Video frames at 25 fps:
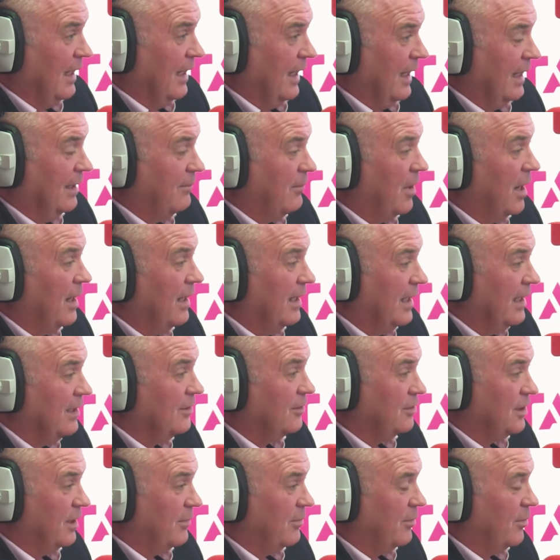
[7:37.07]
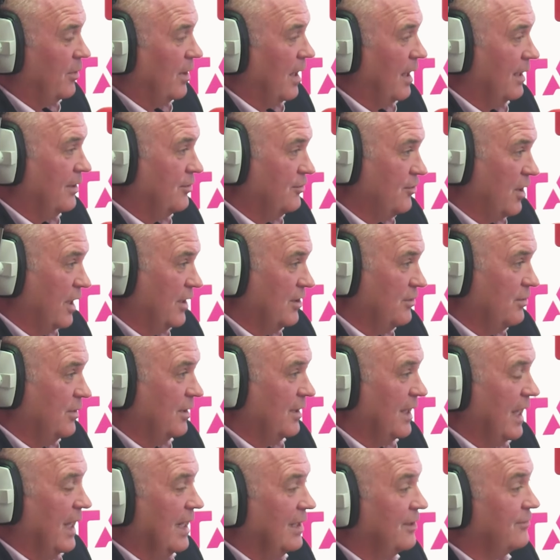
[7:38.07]
In my leadership, when I tried to
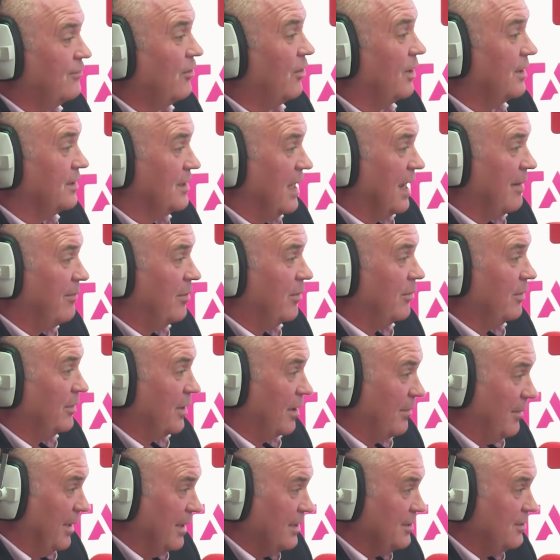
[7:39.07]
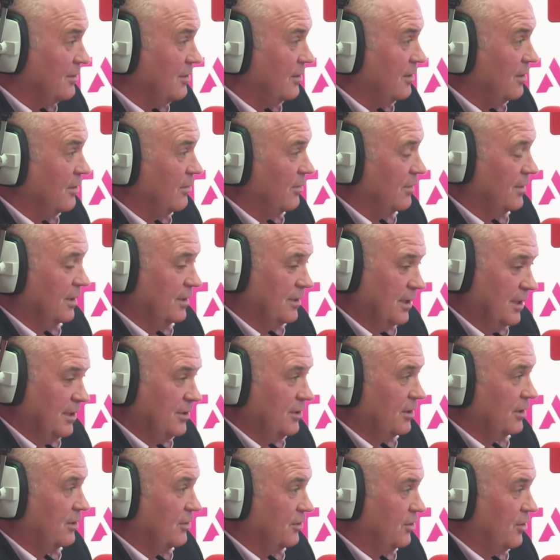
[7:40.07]
engage, for example, with our minister or with the
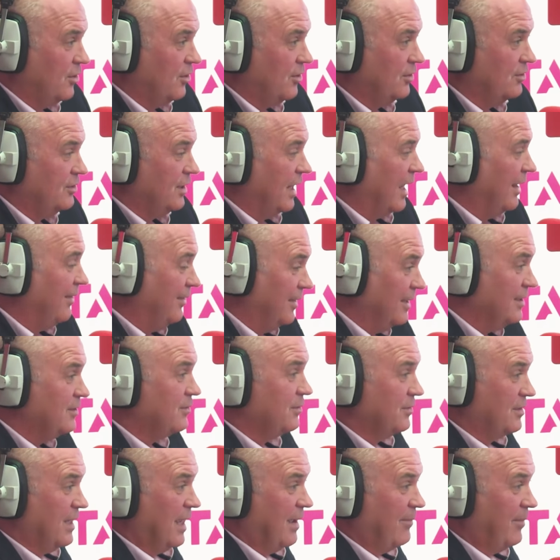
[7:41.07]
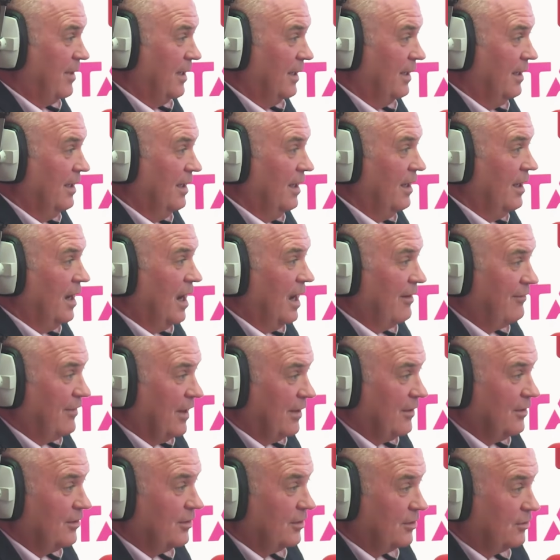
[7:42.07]
Taoiseach and Taoiseach, and this was happening, I
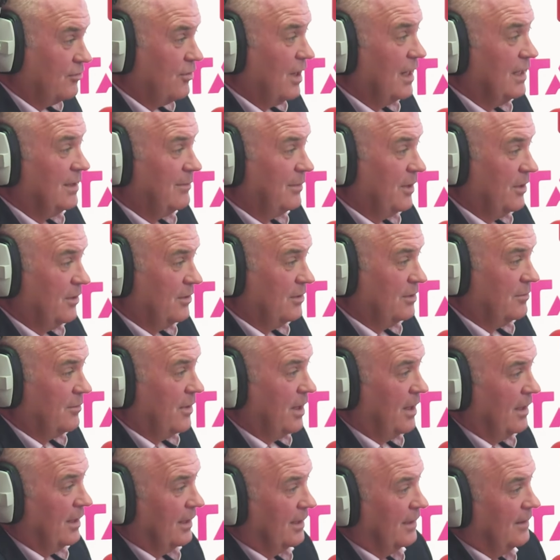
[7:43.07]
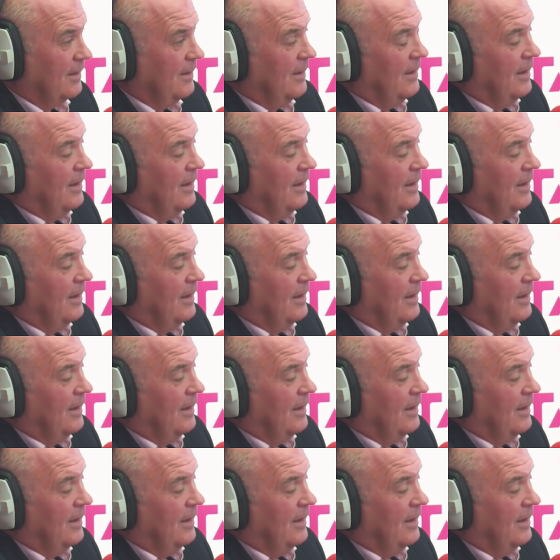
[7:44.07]
found it incredibly undermining.